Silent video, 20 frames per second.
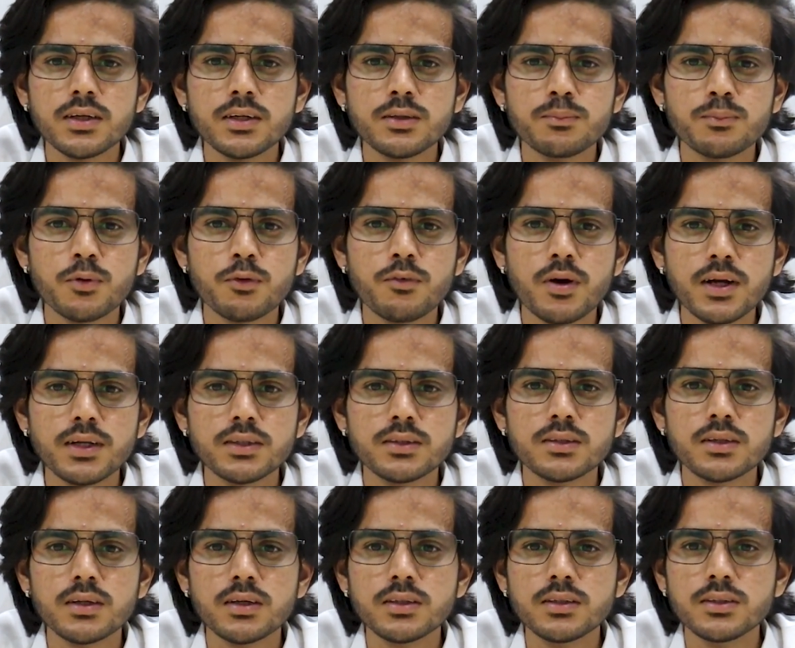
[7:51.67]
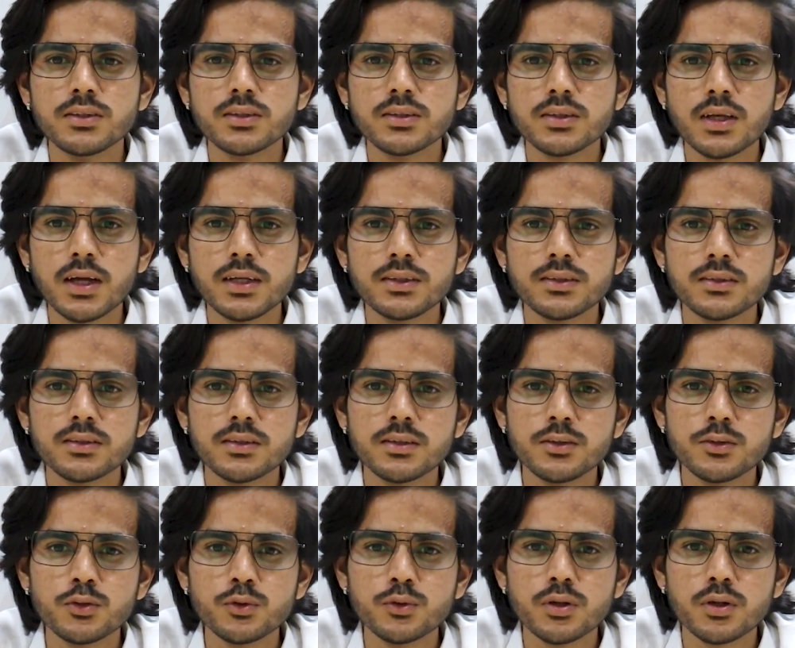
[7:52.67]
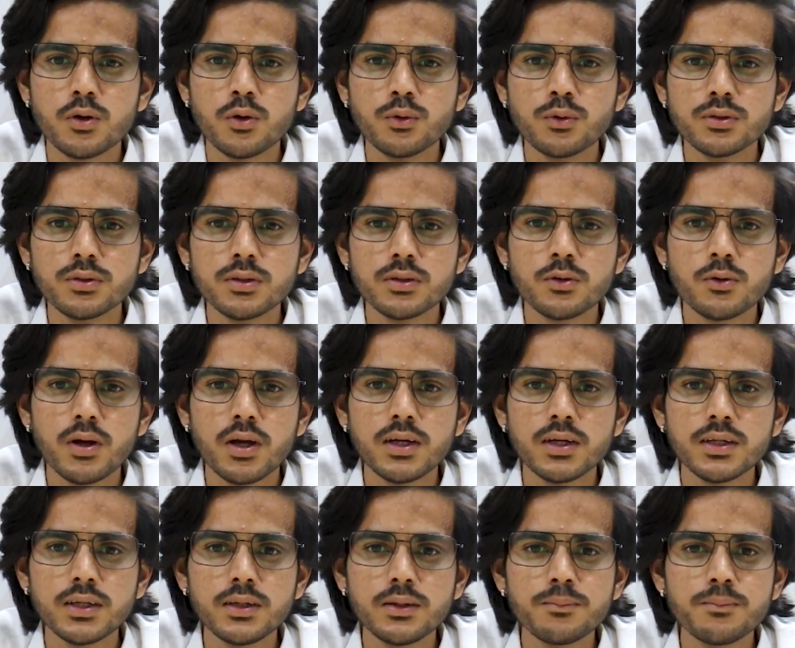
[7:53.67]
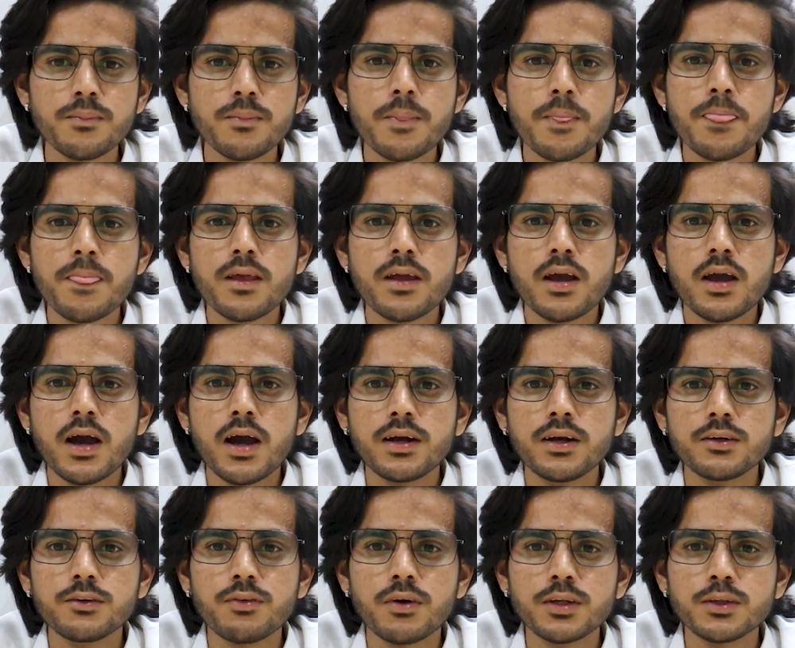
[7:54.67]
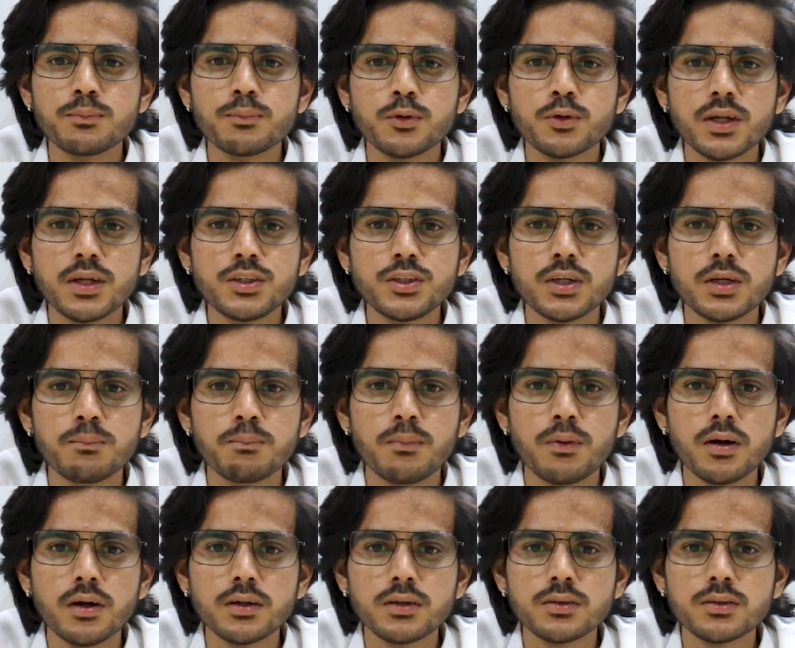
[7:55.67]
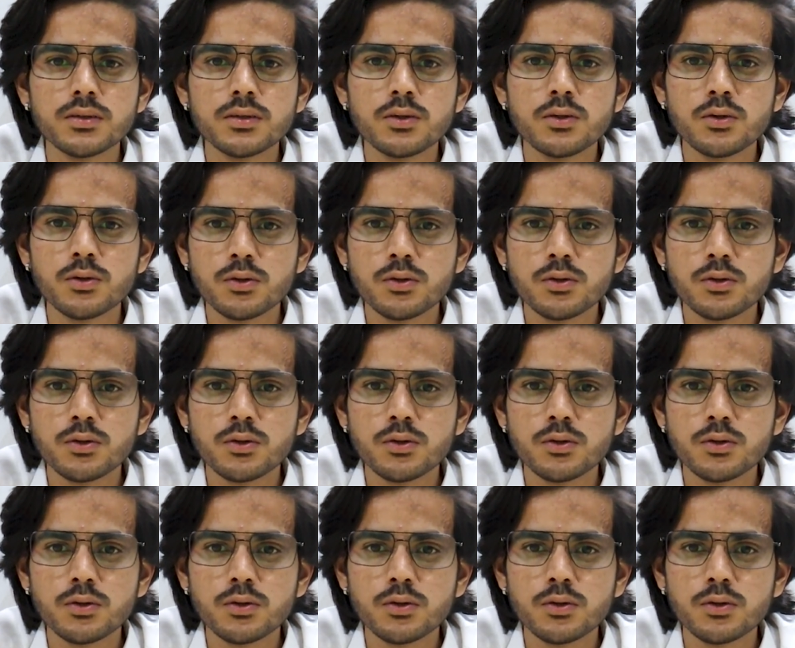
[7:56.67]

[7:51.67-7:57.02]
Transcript: It provides insights into the code quality, identifies potential bugs,